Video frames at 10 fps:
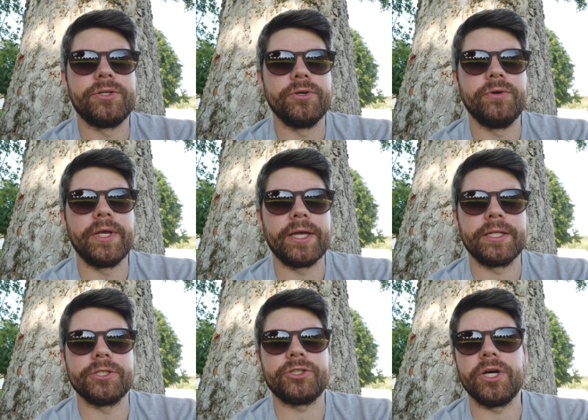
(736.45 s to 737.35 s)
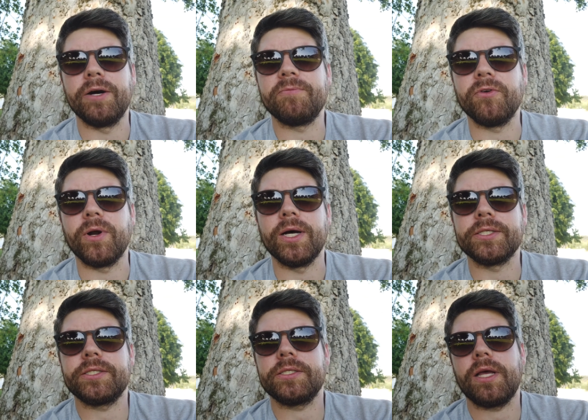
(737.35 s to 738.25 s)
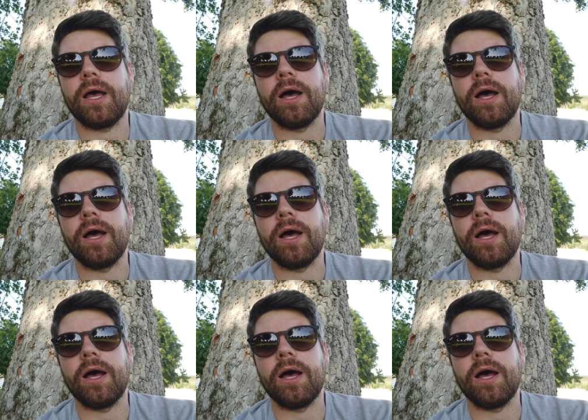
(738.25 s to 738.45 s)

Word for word: do the English dub for us.